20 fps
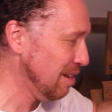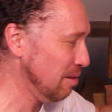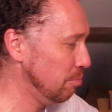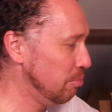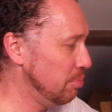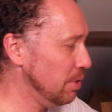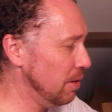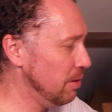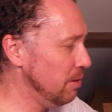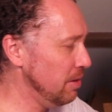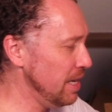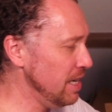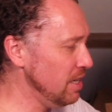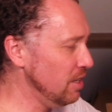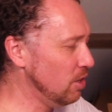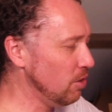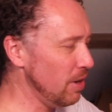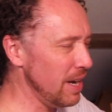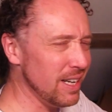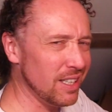Boning
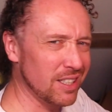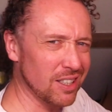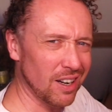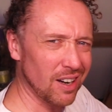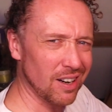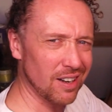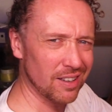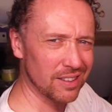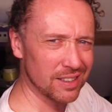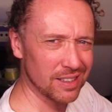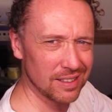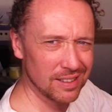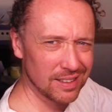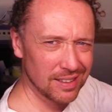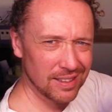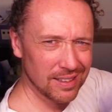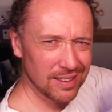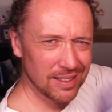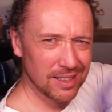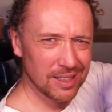grit guard.
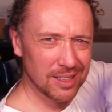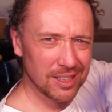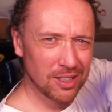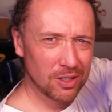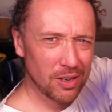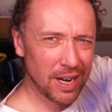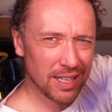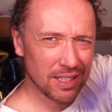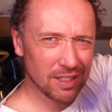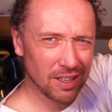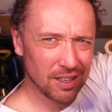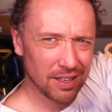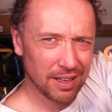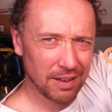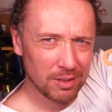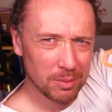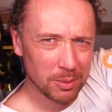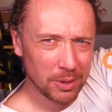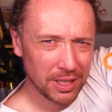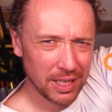Grit guard,
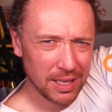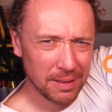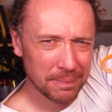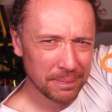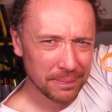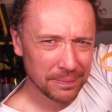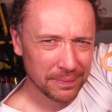everybody.